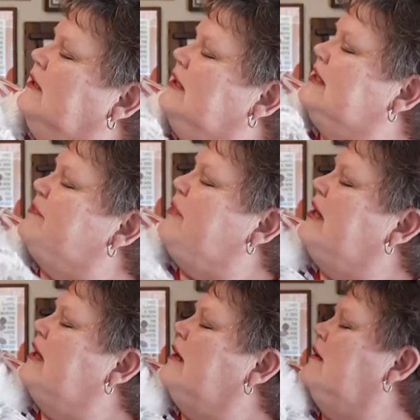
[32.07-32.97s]
it's been
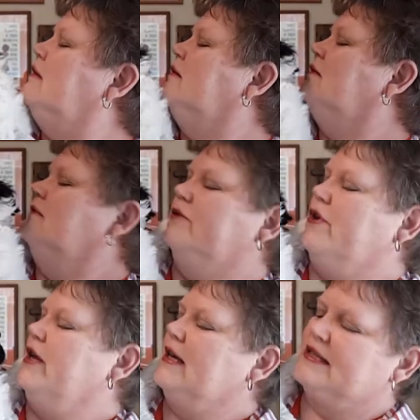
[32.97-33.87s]
a
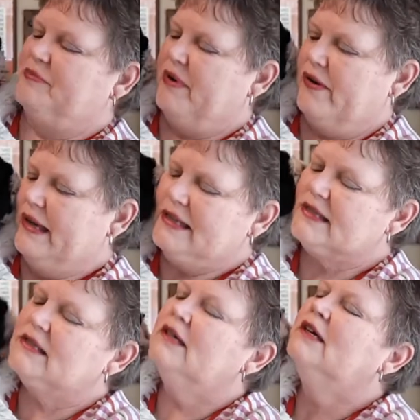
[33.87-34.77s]
learning
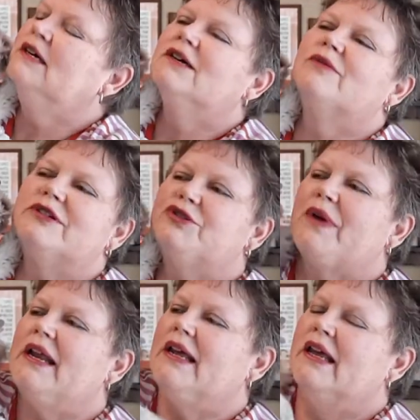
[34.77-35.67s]
experience. We're
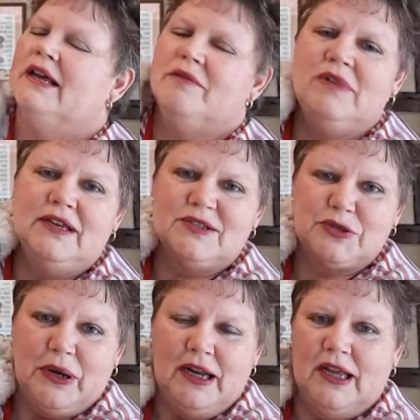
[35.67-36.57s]
training him, he's
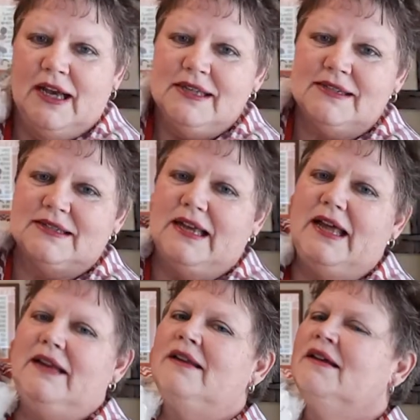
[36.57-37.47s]
training us,
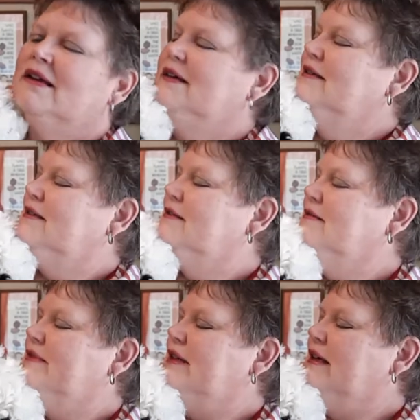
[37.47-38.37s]
and
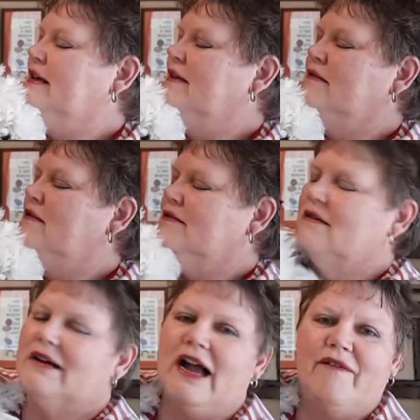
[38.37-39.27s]
we uh,
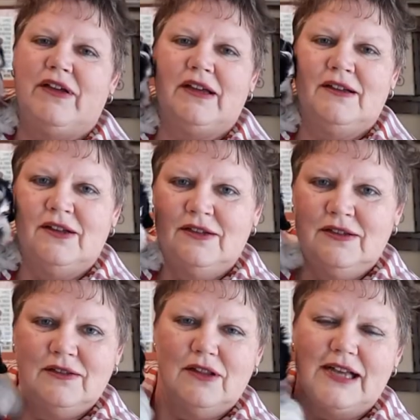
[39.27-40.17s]
are having
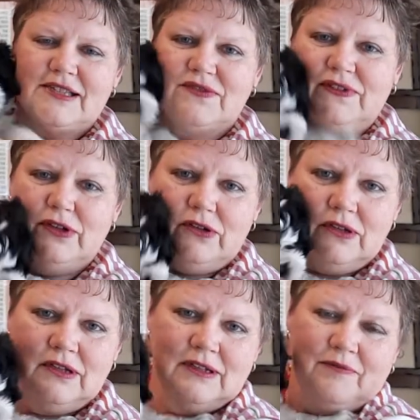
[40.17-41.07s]
lots of little